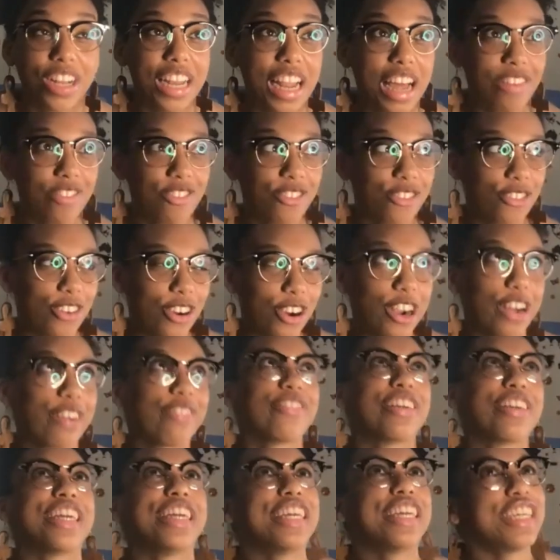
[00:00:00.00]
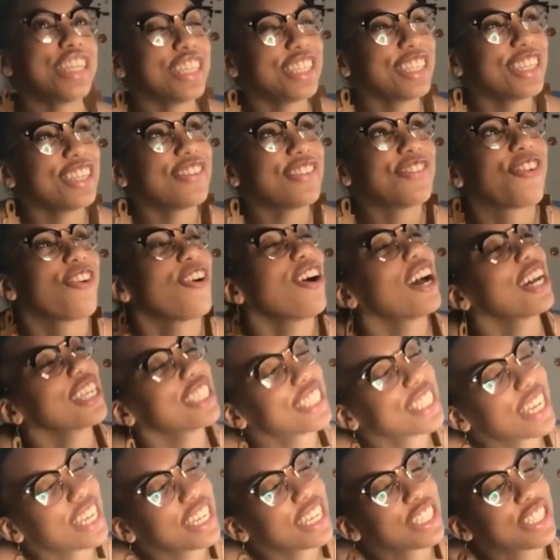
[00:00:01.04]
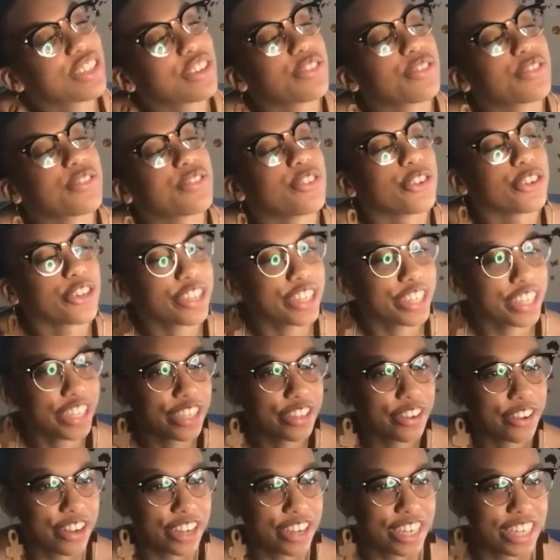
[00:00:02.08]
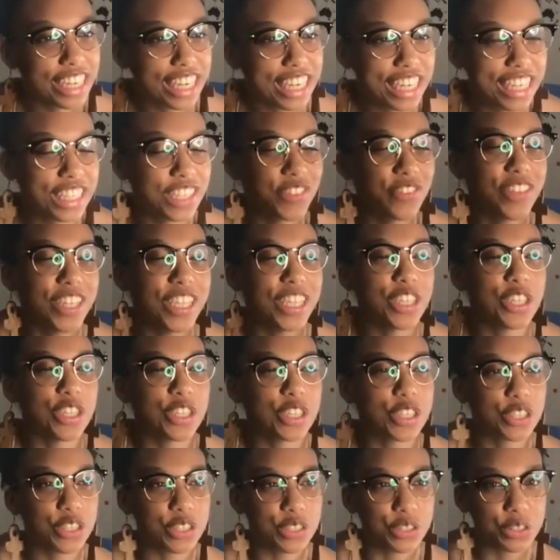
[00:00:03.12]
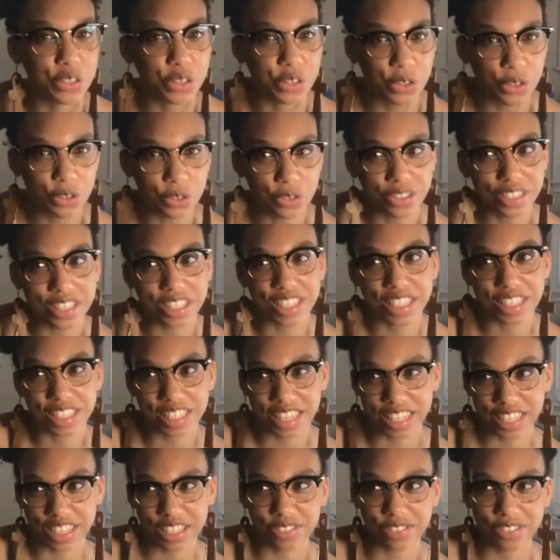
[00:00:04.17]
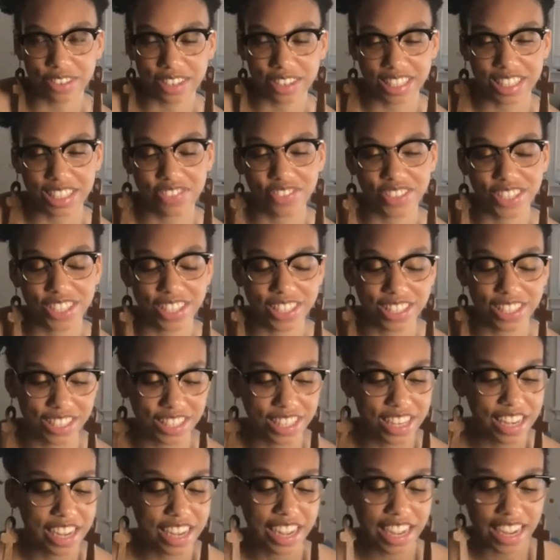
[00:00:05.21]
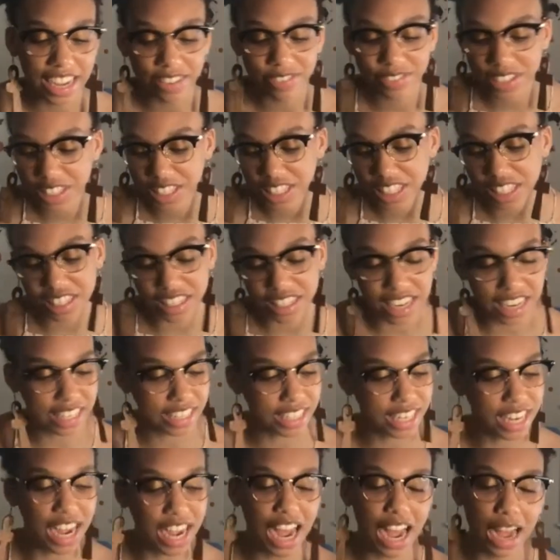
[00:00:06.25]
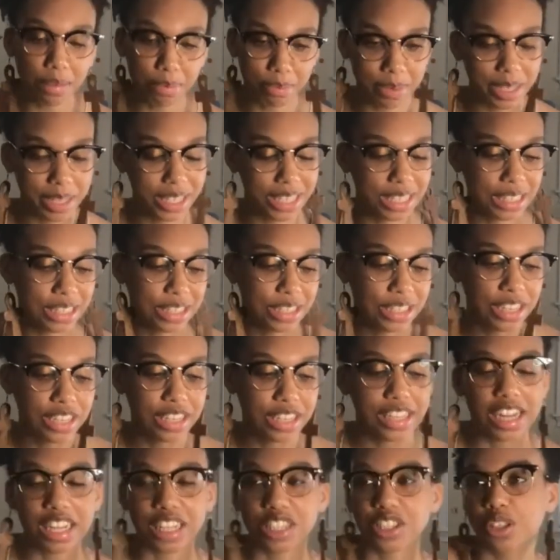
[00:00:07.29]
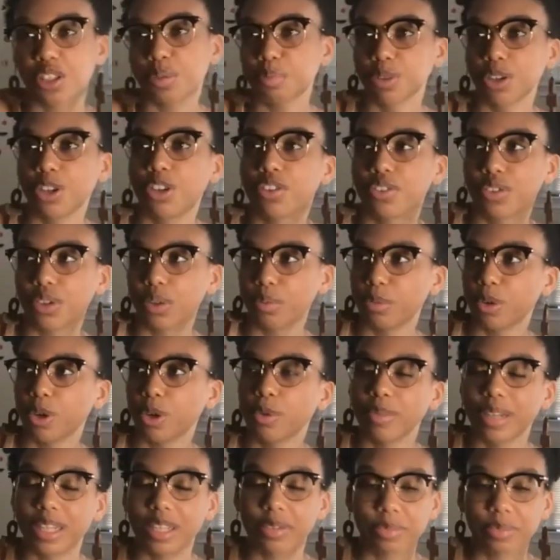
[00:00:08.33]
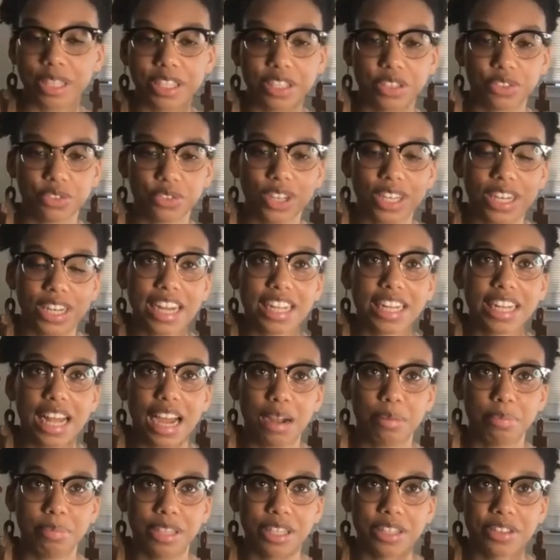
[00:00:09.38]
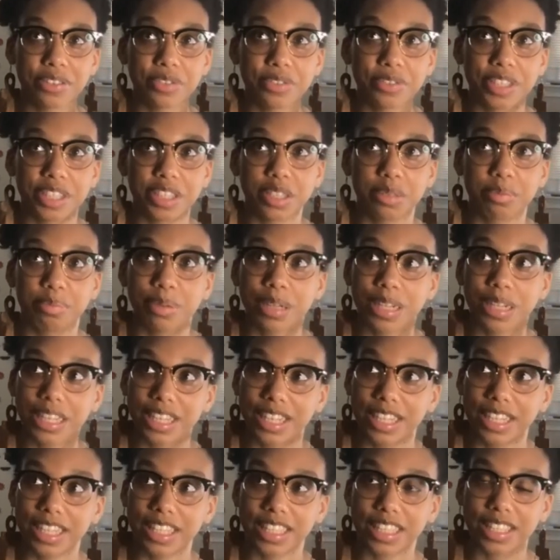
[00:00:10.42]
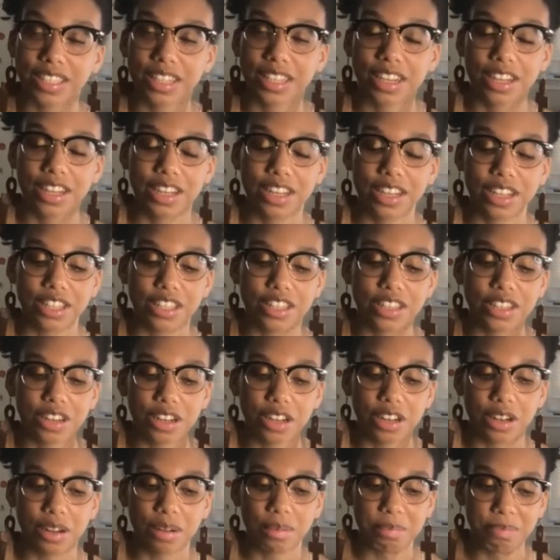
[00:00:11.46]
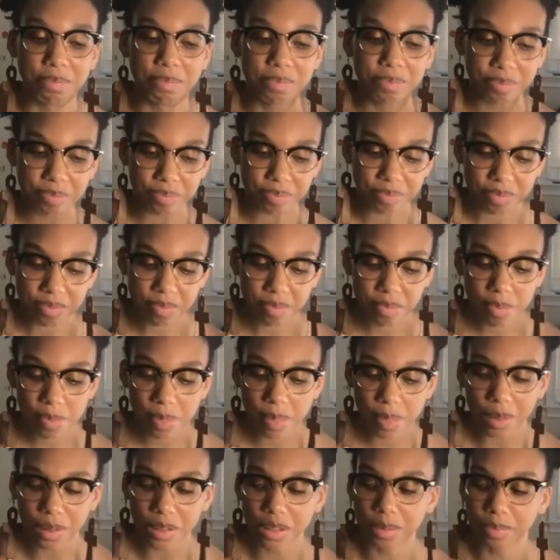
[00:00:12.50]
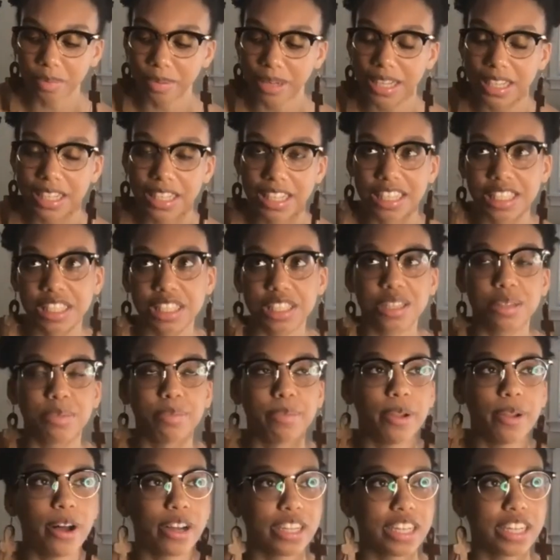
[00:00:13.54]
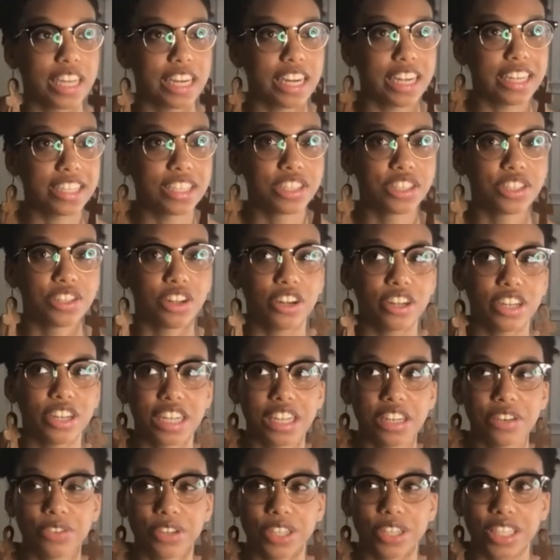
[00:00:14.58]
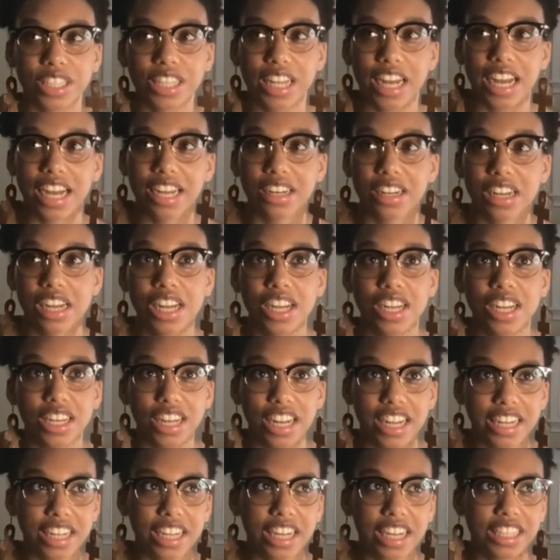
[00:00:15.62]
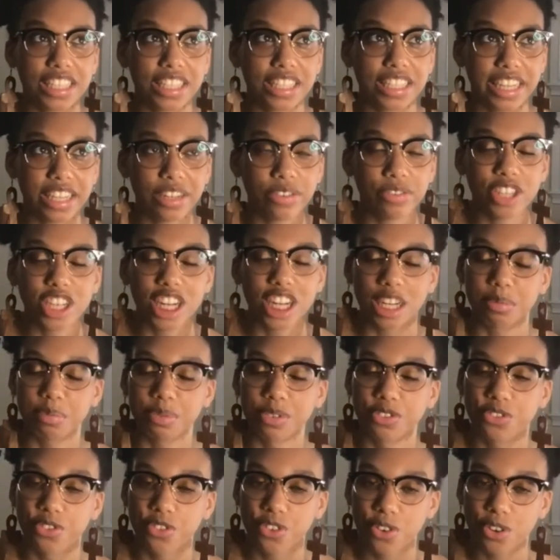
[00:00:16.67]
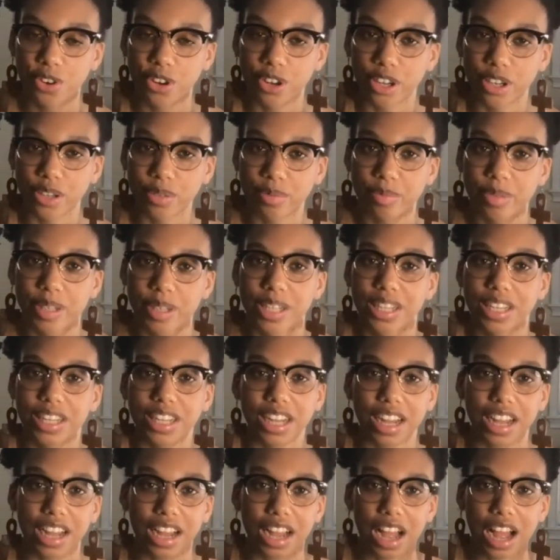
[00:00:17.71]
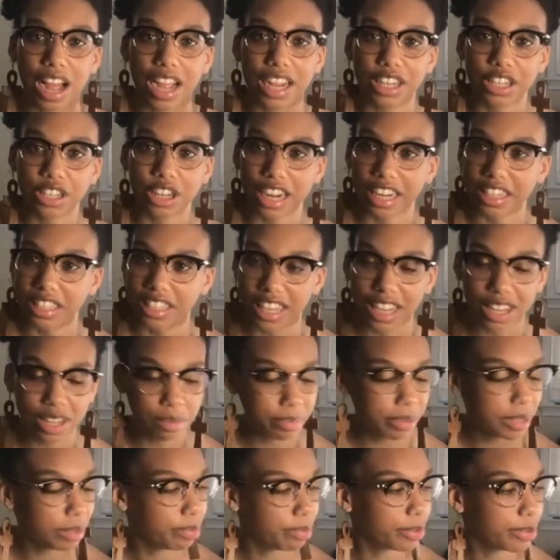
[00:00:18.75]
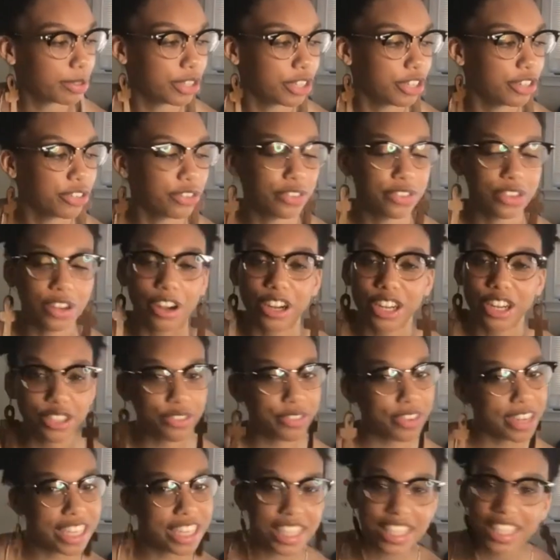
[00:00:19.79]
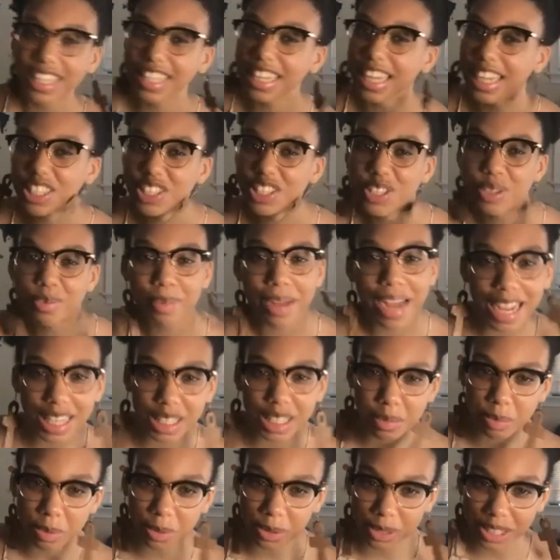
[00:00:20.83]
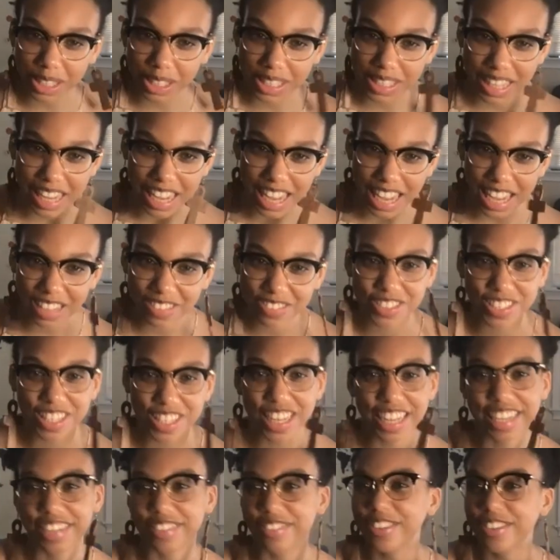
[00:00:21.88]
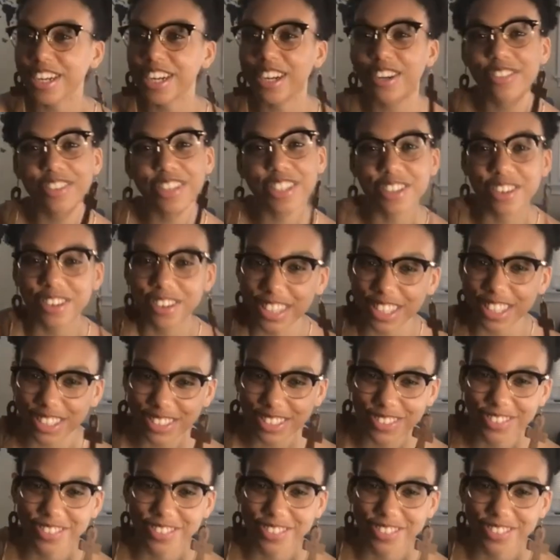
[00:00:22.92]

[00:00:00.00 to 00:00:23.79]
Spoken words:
I'm in the process of working on it. It's been a slow and steady race because everything kind of happened at the spur of the moment. Because what had happened with the playlist, the playlist and the blog that I'd started was that, like I said, when I perform, I tell people, are you ready to get your passport stamps? Like, where are we going to?